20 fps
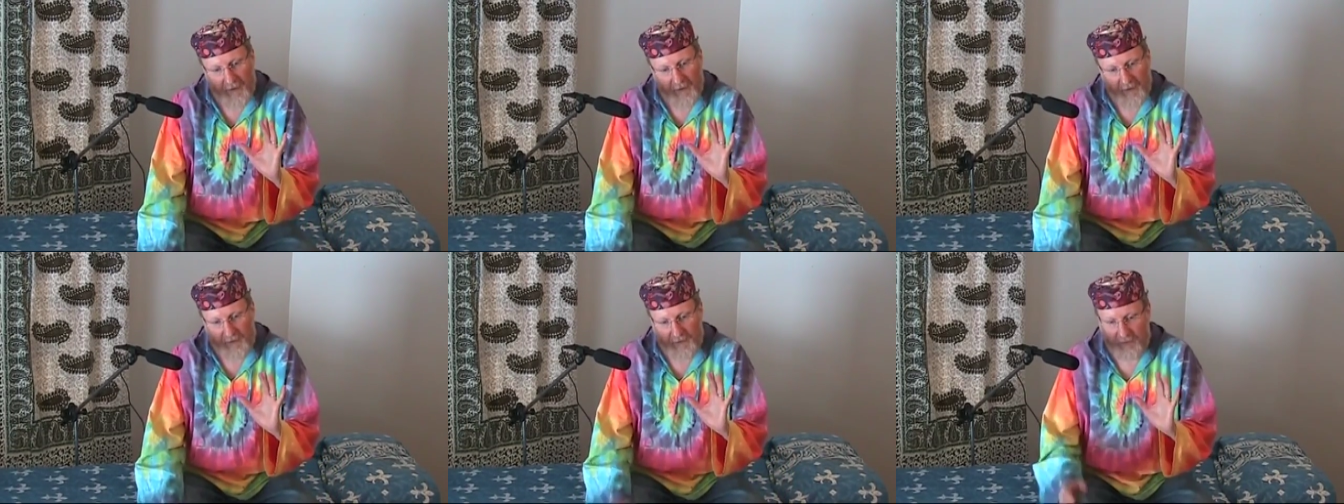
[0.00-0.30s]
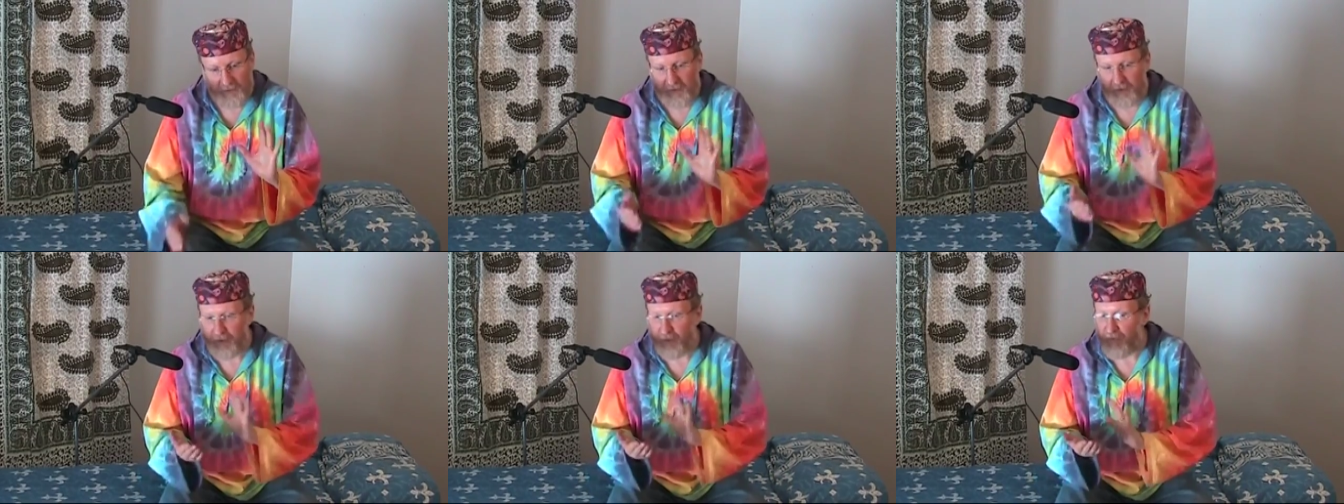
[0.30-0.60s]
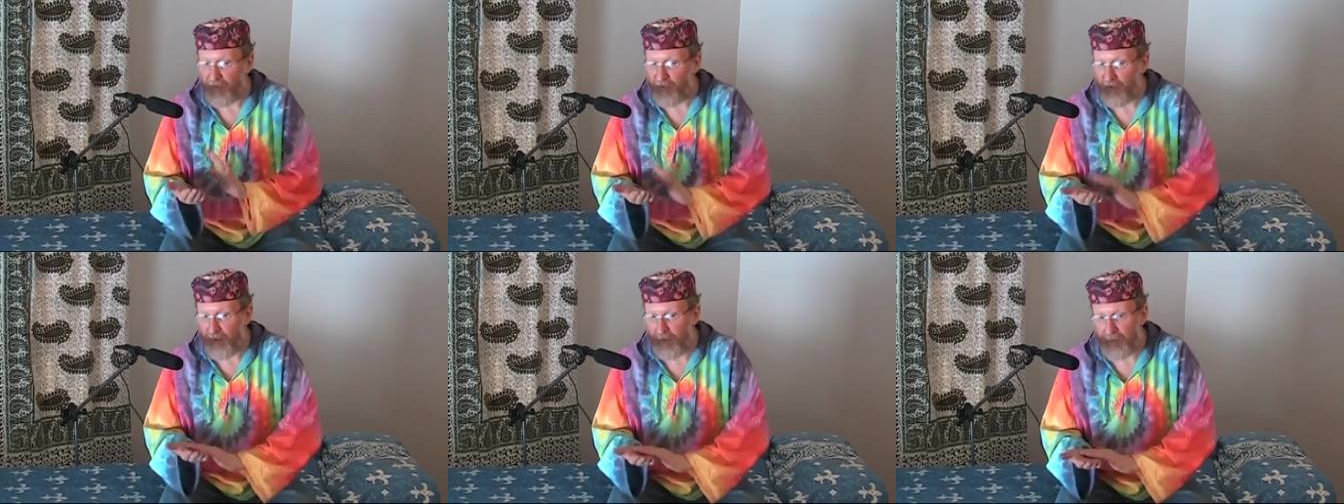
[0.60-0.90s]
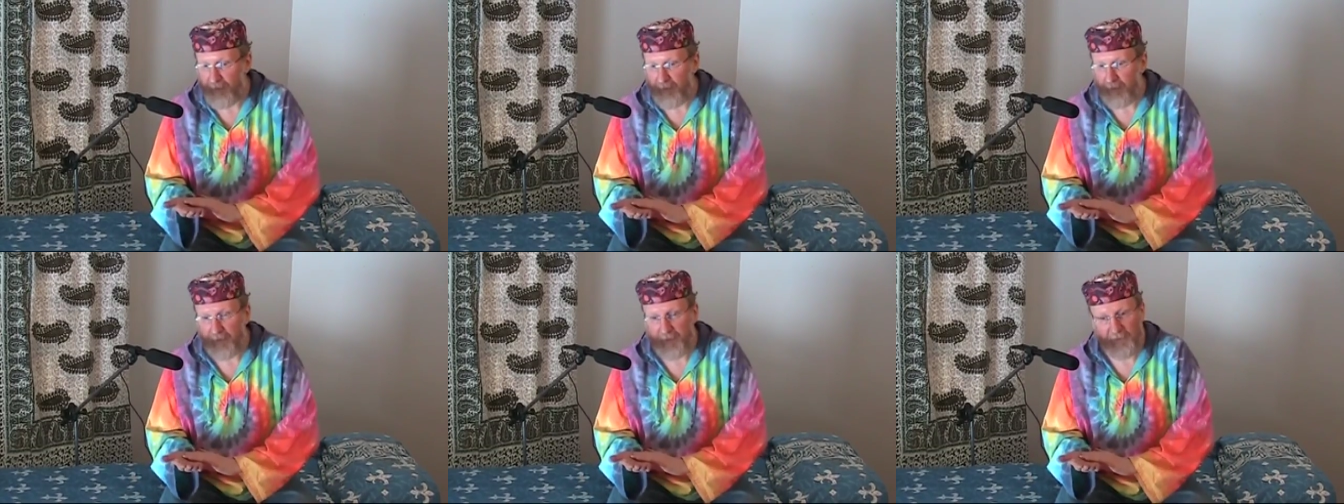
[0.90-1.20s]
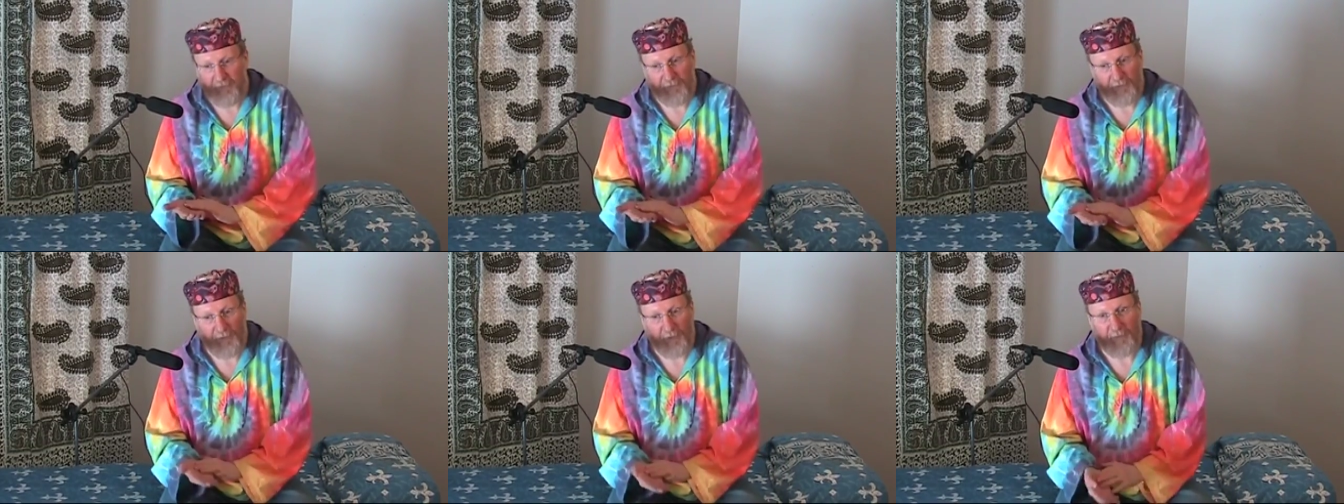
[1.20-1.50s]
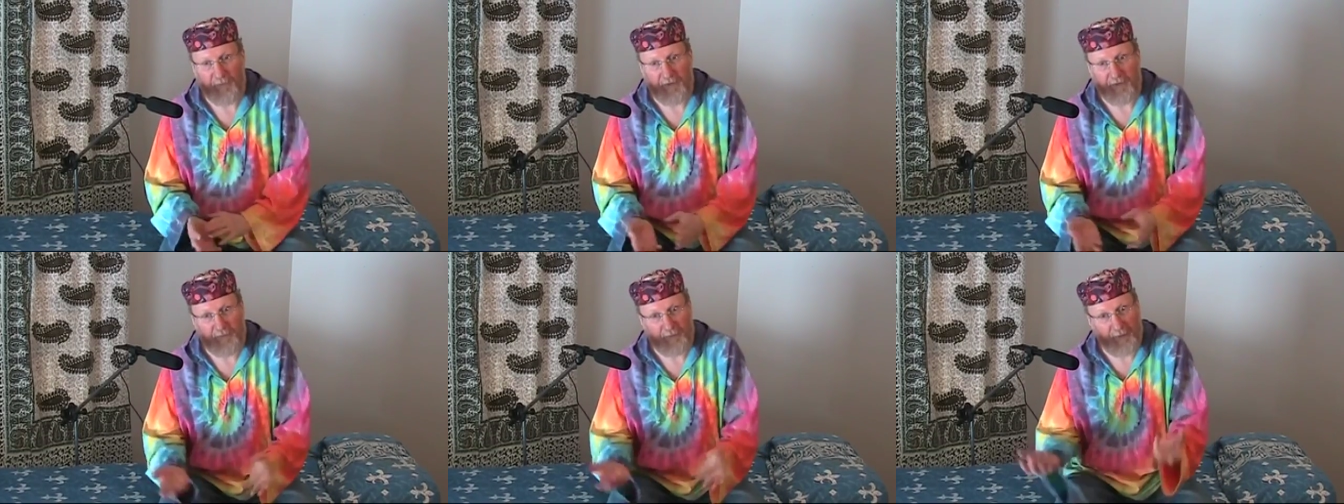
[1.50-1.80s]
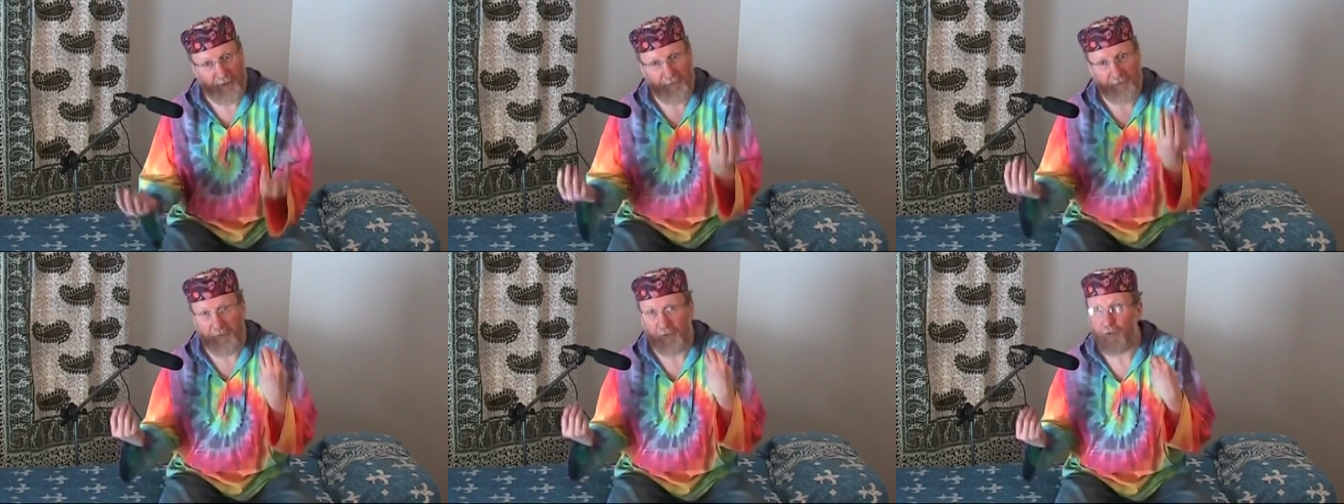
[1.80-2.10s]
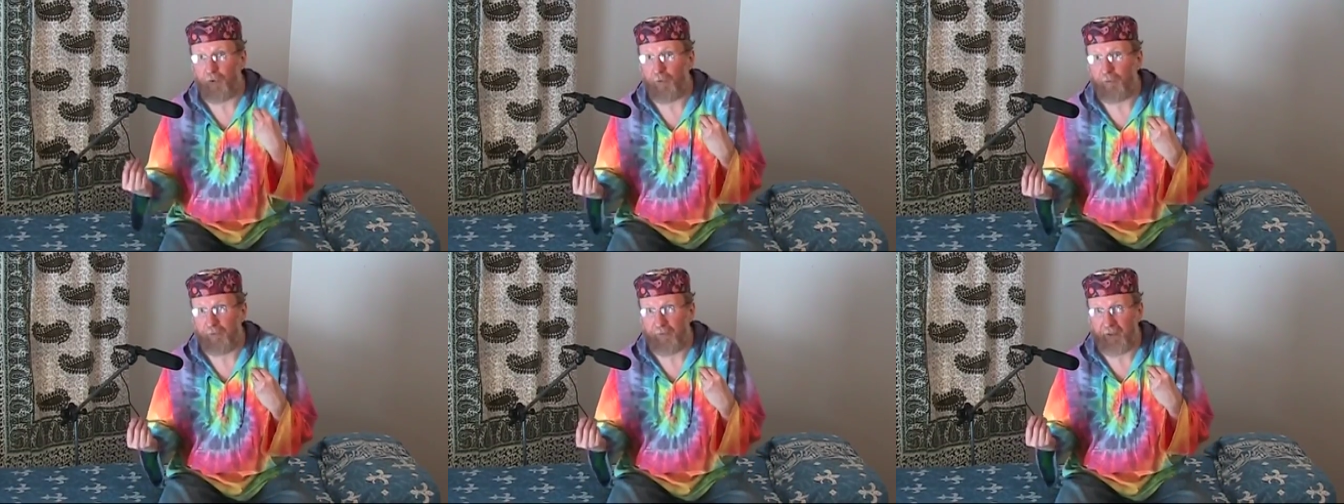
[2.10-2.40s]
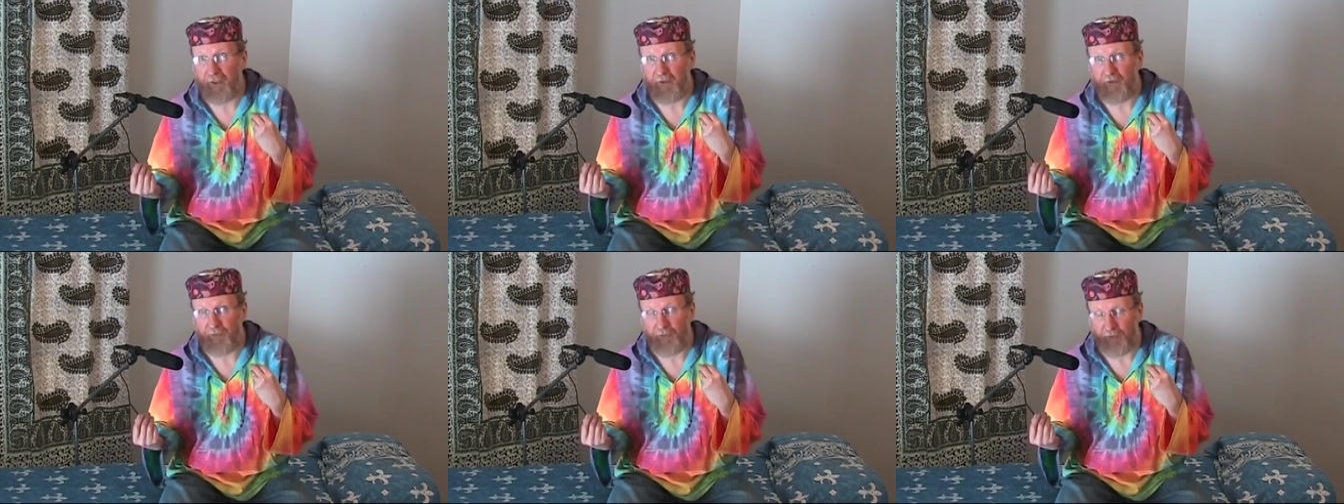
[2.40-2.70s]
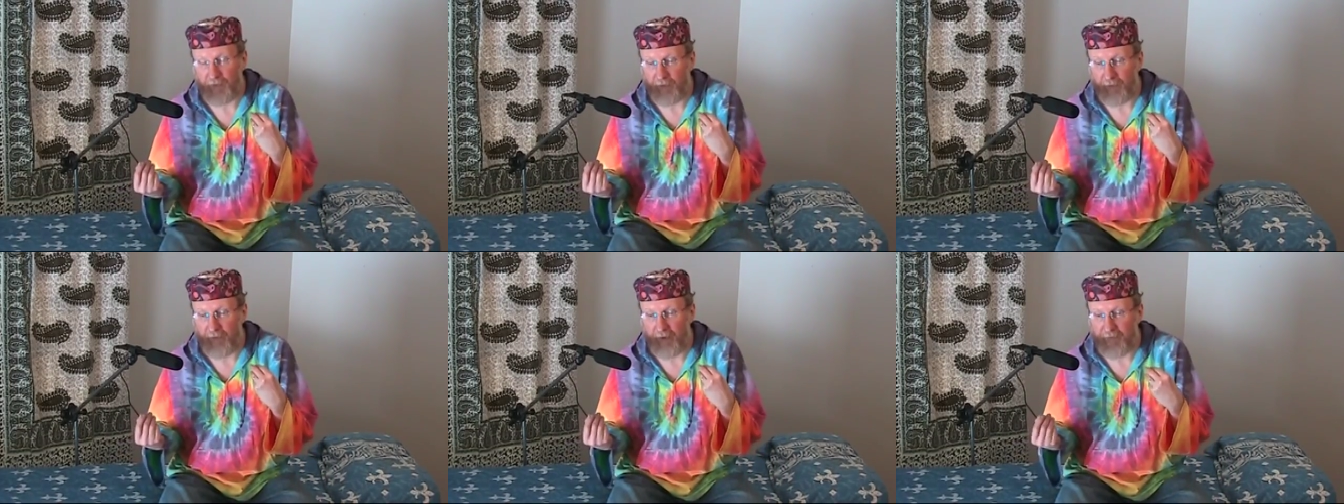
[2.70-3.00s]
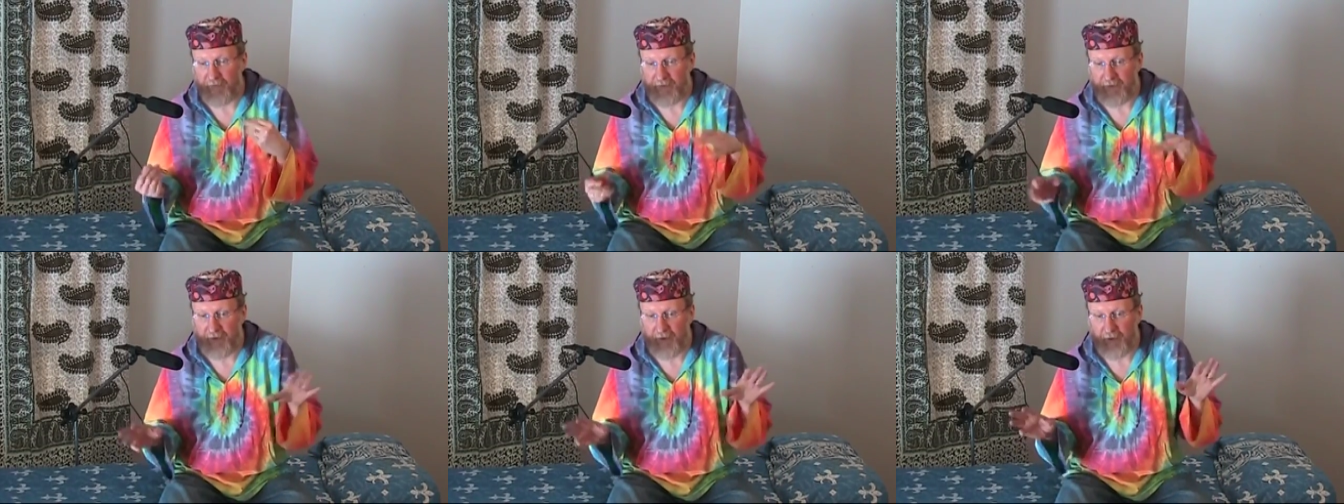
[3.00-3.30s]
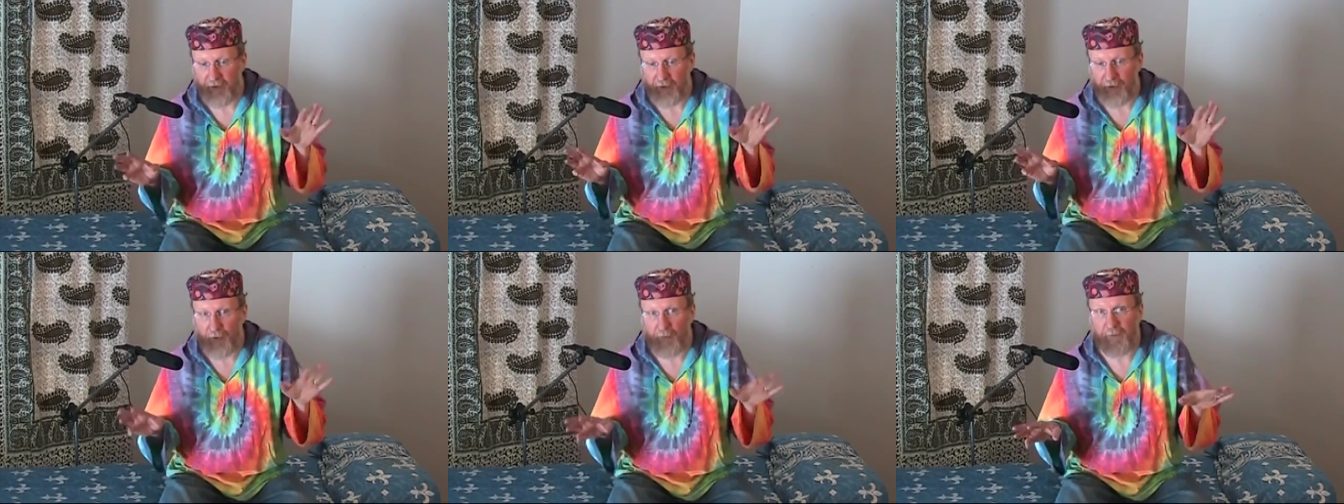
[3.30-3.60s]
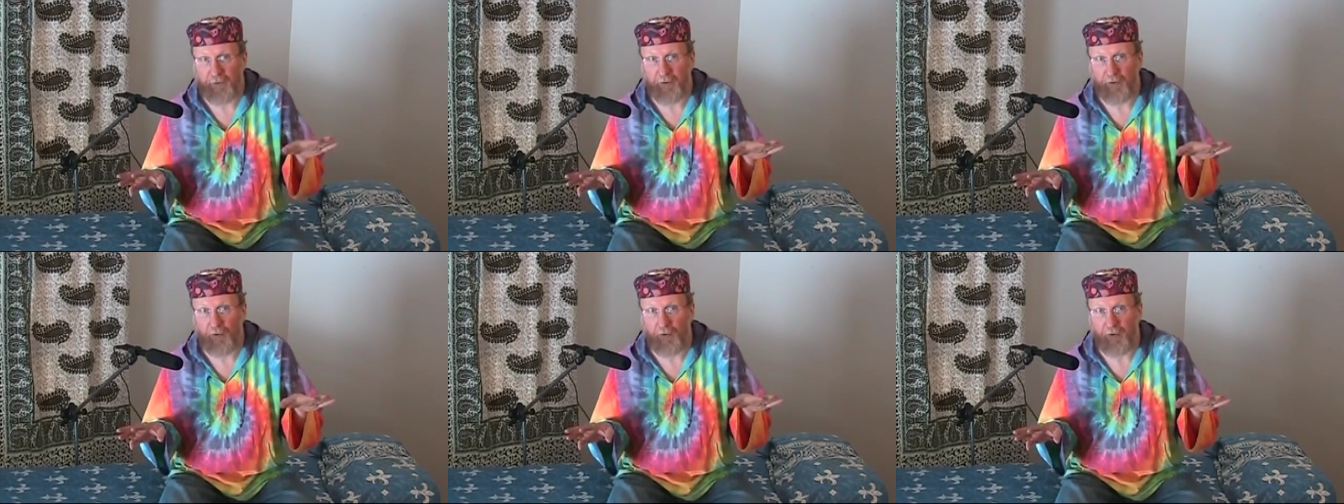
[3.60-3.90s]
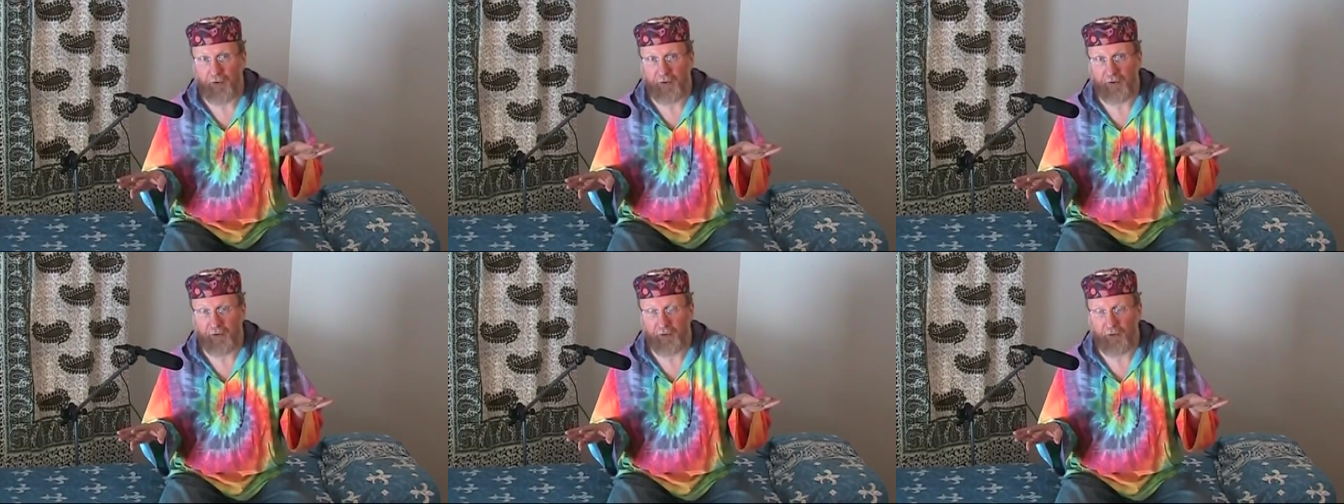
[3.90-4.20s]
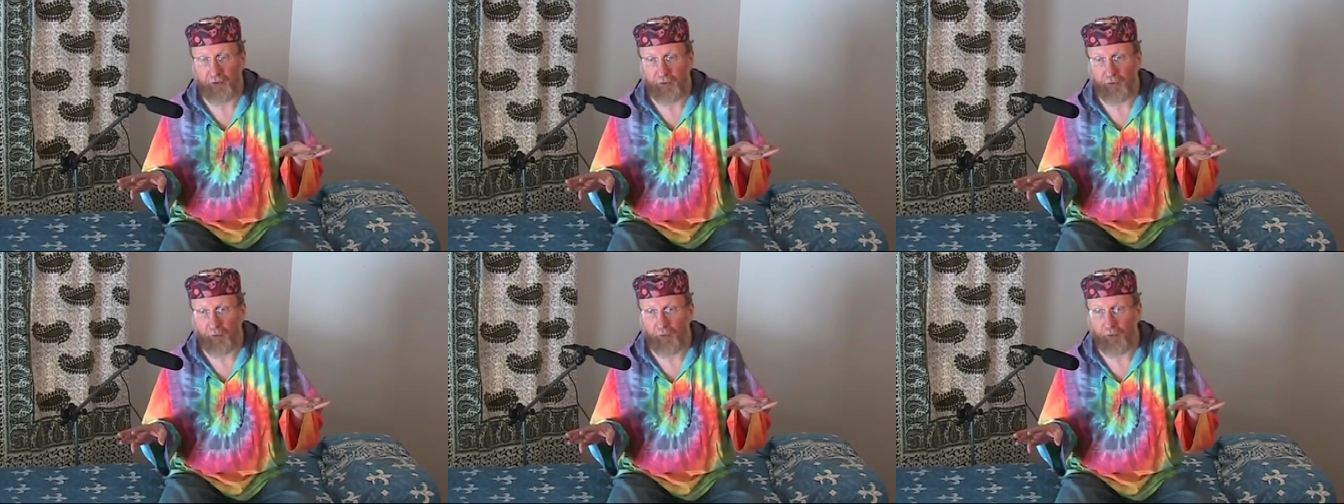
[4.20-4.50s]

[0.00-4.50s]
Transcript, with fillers: so they took three people from the people who applied through the website human colony dot